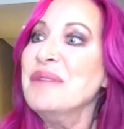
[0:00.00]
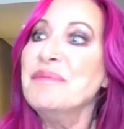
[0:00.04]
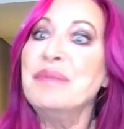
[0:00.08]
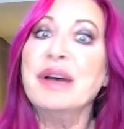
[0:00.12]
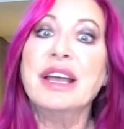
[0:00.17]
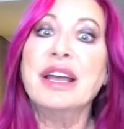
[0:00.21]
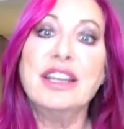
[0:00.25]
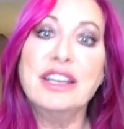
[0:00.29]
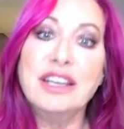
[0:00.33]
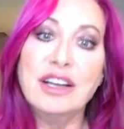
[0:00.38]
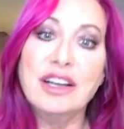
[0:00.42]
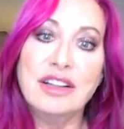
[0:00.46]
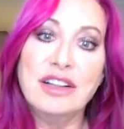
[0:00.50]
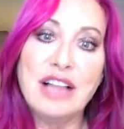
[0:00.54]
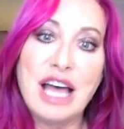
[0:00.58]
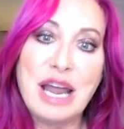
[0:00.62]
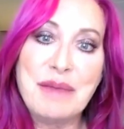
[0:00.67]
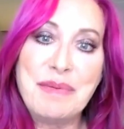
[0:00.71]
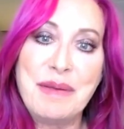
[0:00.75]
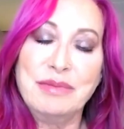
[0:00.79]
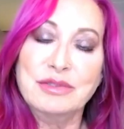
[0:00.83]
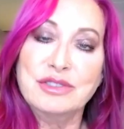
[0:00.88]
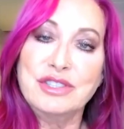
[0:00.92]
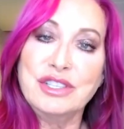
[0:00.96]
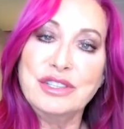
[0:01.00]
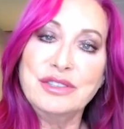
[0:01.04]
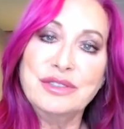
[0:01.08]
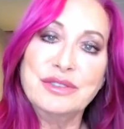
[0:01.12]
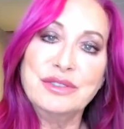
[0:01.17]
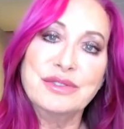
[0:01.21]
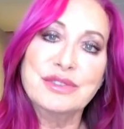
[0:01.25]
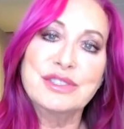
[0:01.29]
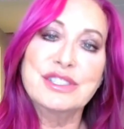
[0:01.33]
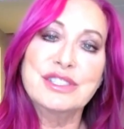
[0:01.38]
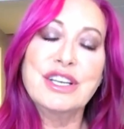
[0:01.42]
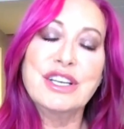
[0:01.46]
But you know, a lot of people
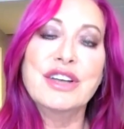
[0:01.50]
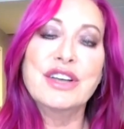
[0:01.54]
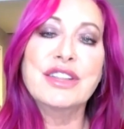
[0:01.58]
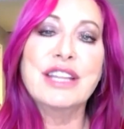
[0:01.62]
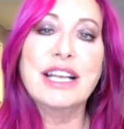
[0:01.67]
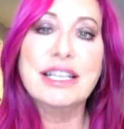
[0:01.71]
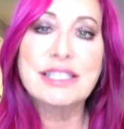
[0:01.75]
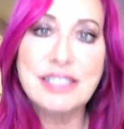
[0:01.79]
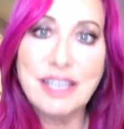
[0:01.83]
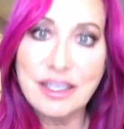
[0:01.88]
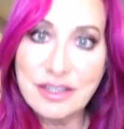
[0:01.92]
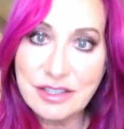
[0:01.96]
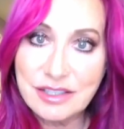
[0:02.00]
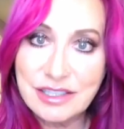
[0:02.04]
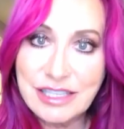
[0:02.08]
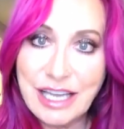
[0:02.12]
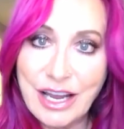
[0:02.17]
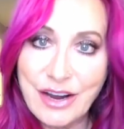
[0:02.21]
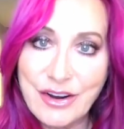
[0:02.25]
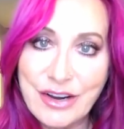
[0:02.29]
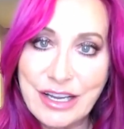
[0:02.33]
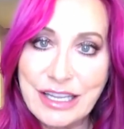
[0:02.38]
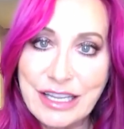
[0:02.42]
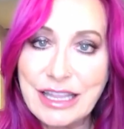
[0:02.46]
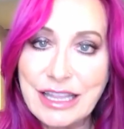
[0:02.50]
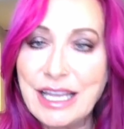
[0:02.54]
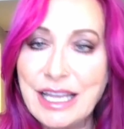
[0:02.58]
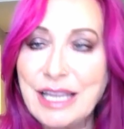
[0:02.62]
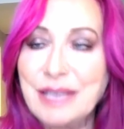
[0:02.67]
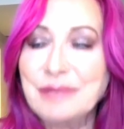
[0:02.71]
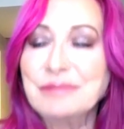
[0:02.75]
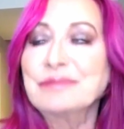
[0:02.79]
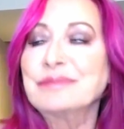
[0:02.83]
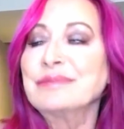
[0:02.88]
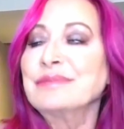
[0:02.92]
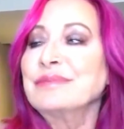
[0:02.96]
do. So that's the other scary
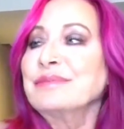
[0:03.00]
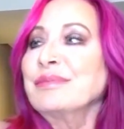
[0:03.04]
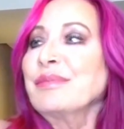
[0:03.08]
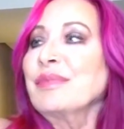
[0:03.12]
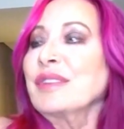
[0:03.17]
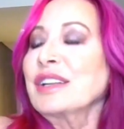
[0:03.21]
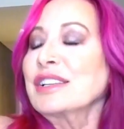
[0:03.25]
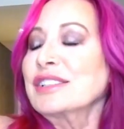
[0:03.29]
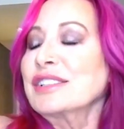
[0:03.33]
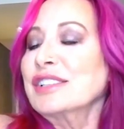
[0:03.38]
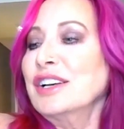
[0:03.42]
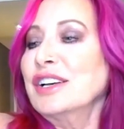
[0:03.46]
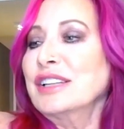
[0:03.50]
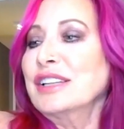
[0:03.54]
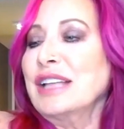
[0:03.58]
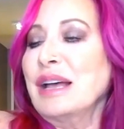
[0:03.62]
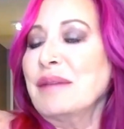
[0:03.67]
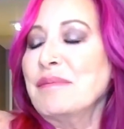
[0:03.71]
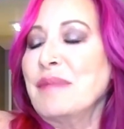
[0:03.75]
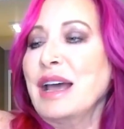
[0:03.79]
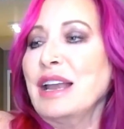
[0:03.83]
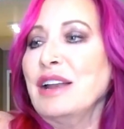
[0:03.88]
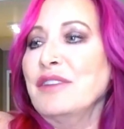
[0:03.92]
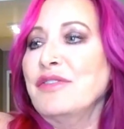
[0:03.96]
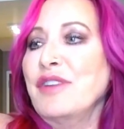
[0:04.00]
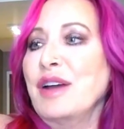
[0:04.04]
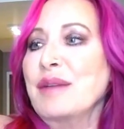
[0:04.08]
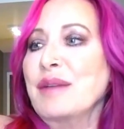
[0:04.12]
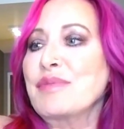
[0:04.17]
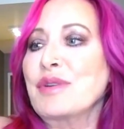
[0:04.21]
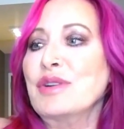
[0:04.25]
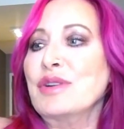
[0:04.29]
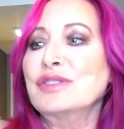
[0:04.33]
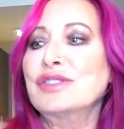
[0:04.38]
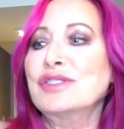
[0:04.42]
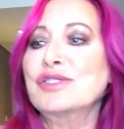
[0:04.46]
thing. So that
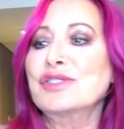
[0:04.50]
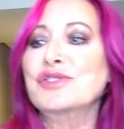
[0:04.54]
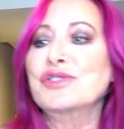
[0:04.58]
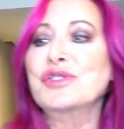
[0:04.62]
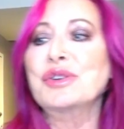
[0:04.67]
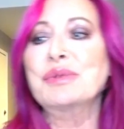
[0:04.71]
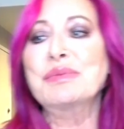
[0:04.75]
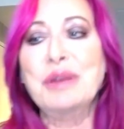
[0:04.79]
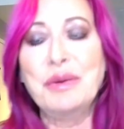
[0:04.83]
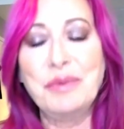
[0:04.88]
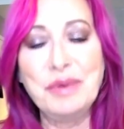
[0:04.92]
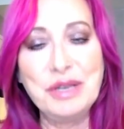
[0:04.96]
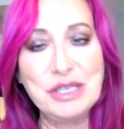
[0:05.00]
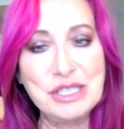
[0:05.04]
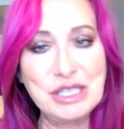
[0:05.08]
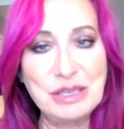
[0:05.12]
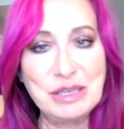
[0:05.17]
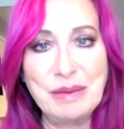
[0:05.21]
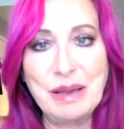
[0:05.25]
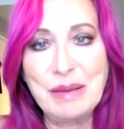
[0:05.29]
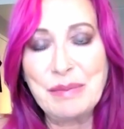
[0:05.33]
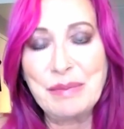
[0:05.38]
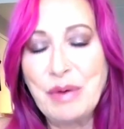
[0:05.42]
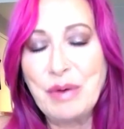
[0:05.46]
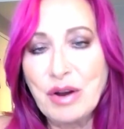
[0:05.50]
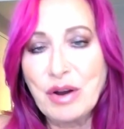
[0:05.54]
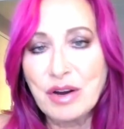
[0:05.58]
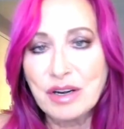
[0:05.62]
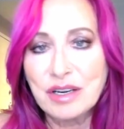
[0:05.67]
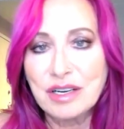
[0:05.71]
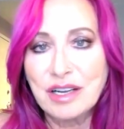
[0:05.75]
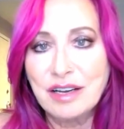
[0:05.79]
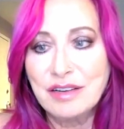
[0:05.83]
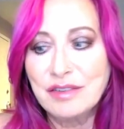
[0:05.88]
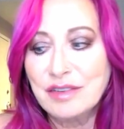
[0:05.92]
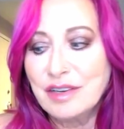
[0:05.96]
myelofibrosis group that we used to be a part
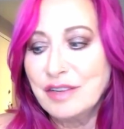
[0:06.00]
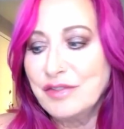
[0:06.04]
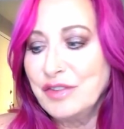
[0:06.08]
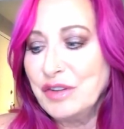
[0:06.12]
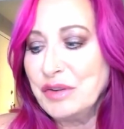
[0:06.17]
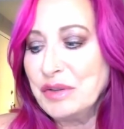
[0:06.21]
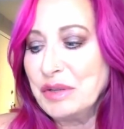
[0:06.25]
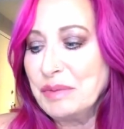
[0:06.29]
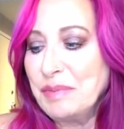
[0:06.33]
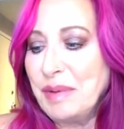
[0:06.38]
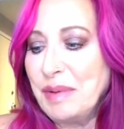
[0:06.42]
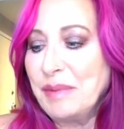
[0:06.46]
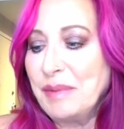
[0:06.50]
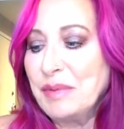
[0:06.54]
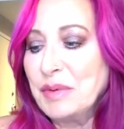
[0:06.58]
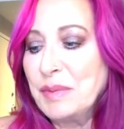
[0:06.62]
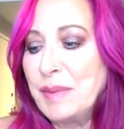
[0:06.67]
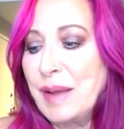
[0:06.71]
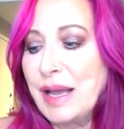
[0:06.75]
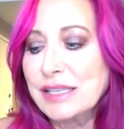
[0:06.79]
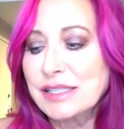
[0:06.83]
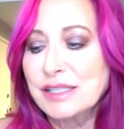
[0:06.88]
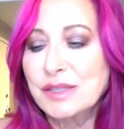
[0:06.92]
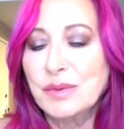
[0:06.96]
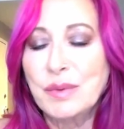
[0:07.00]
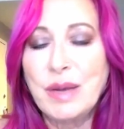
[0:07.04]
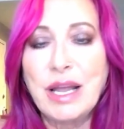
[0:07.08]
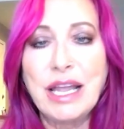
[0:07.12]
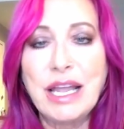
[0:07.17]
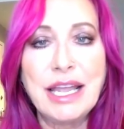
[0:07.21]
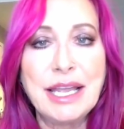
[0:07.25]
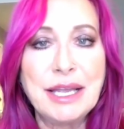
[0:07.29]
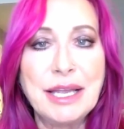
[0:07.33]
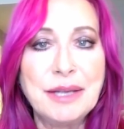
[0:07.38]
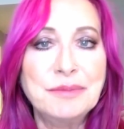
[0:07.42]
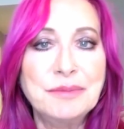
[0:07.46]
of, a few of the people passed
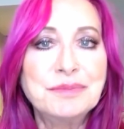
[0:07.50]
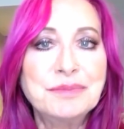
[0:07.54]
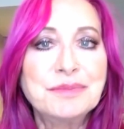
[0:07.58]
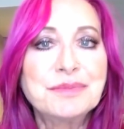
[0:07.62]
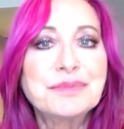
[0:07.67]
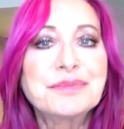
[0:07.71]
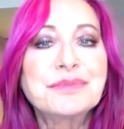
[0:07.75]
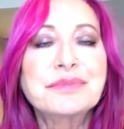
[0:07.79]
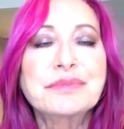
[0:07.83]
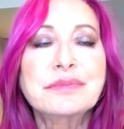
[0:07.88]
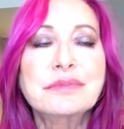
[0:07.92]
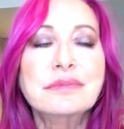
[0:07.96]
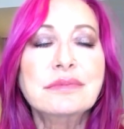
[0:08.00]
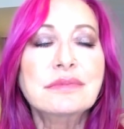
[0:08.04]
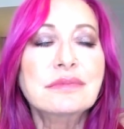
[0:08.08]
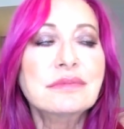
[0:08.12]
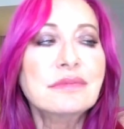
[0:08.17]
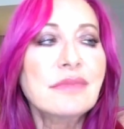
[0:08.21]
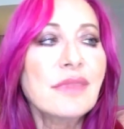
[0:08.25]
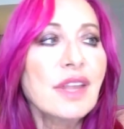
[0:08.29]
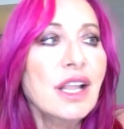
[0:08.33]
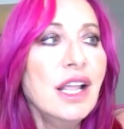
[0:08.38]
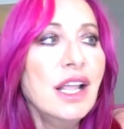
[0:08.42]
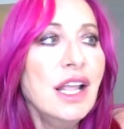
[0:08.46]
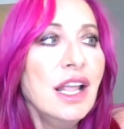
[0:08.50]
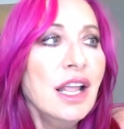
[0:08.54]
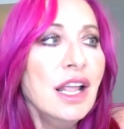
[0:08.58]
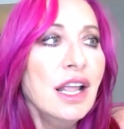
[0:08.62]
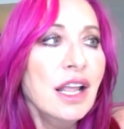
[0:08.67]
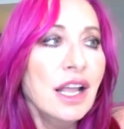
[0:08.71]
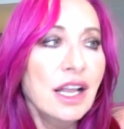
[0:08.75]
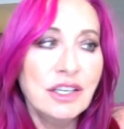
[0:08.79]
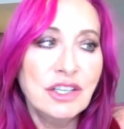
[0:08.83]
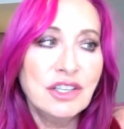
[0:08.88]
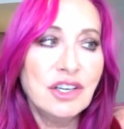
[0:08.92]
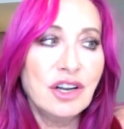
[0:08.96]
away.
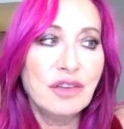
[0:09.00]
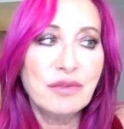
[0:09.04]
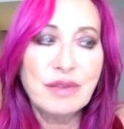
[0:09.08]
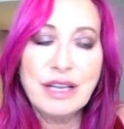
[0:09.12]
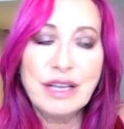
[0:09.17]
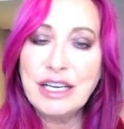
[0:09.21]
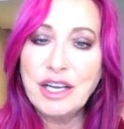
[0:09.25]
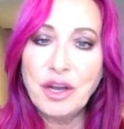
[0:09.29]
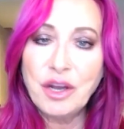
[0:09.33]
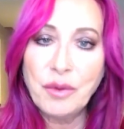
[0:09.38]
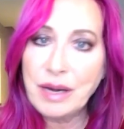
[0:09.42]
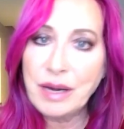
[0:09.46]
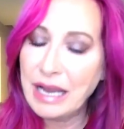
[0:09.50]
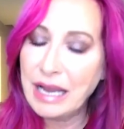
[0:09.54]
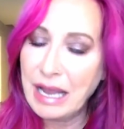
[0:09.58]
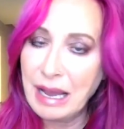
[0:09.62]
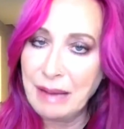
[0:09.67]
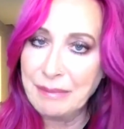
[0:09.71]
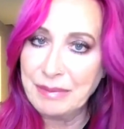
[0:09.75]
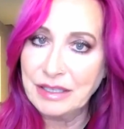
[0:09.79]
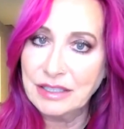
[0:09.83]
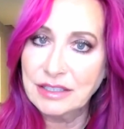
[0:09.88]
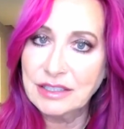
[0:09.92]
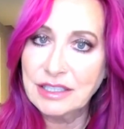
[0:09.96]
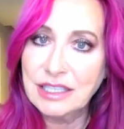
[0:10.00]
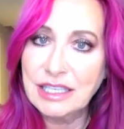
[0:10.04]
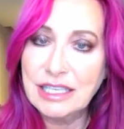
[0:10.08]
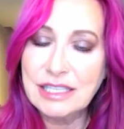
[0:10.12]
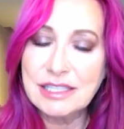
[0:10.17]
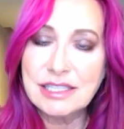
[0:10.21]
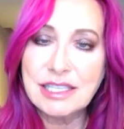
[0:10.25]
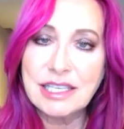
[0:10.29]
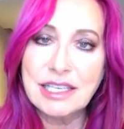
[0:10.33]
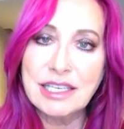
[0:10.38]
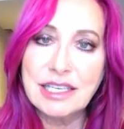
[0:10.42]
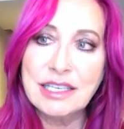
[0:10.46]
And you don't really know what happened.
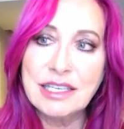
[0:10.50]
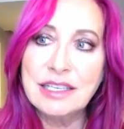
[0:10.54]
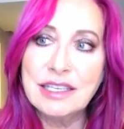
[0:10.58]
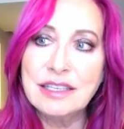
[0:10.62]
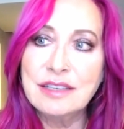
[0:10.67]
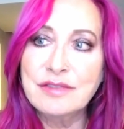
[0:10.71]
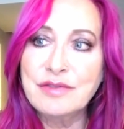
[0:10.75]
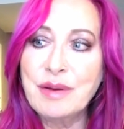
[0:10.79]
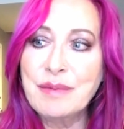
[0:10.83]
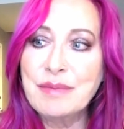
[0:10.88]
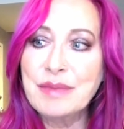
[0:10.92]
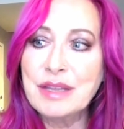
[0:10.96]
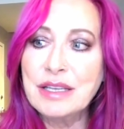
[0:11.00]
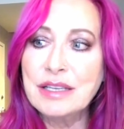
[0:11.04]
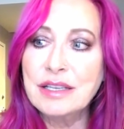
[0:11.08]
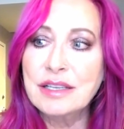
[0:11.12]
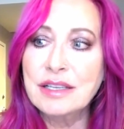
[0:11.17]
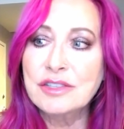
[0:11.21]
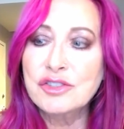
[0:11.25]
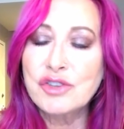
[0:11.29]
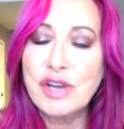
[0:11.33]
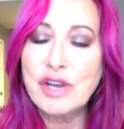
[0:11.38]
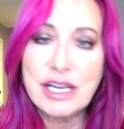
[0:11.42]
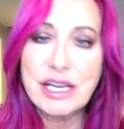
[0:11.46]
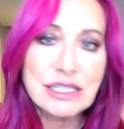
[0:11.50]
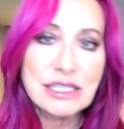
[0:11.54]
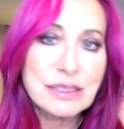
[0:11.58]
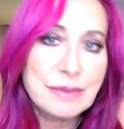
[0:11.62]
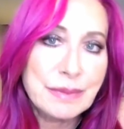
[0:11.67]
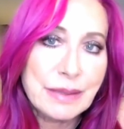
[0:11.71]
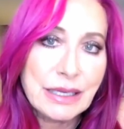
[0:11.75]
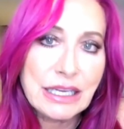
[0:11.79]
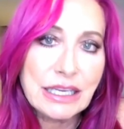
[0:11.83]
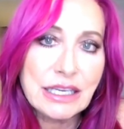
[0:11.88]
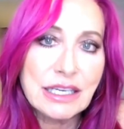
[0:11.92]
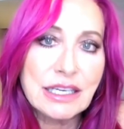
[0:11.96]
Is it from the
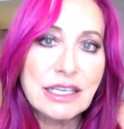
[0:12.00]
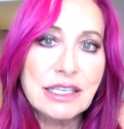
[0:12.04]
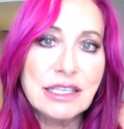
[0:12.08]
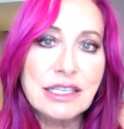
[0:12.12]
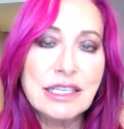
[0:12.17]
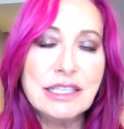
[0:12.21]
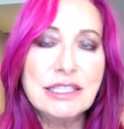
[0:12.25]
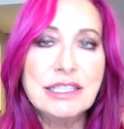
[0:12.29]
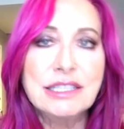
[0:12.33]
transplant?